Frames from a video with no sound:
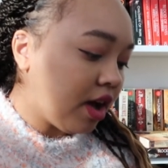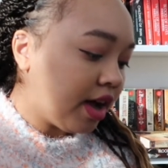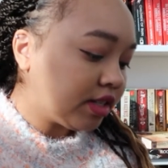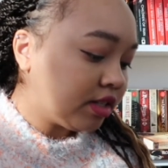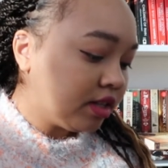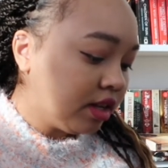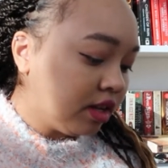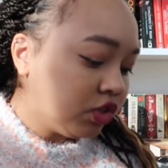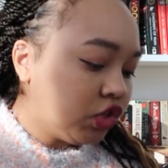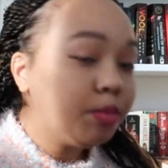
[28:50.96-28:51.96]
got
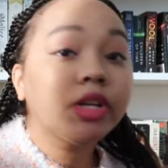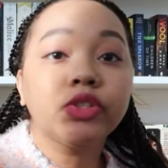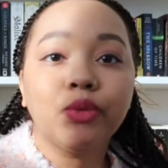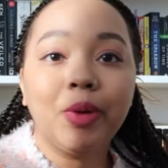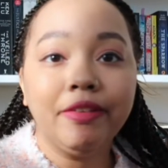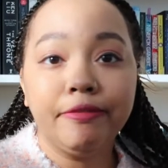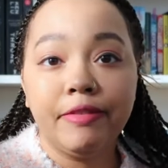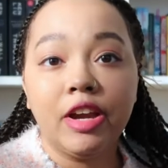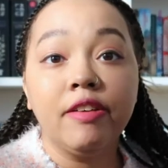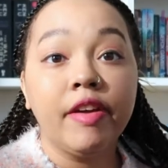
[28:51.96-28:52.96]
two books for my very,